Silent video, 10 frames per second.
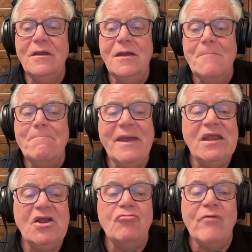
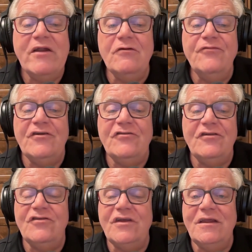making greater
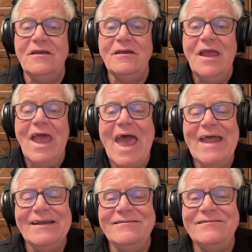efficiency
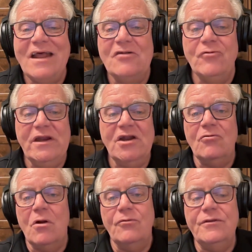and accelerated
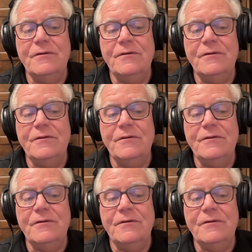growth.